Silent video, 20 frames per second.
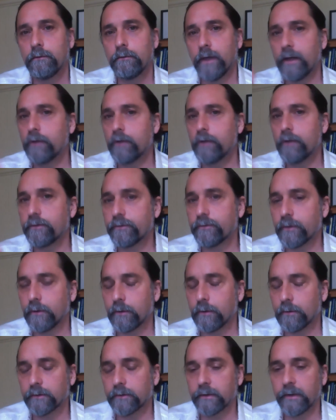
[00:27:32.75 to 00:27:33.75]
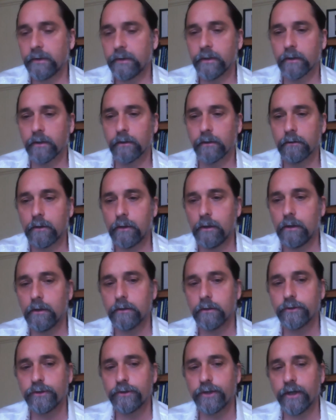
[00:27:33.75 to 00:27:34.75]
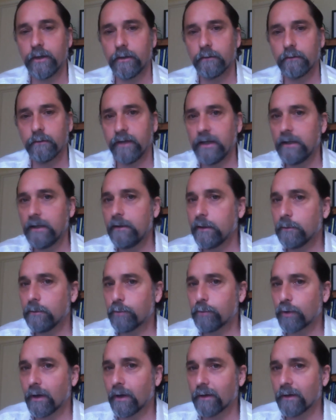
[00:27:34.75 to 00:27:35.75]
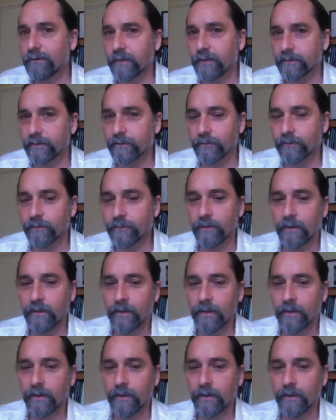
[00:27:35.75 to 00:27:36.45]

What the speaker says: end result in a long chain of healing processes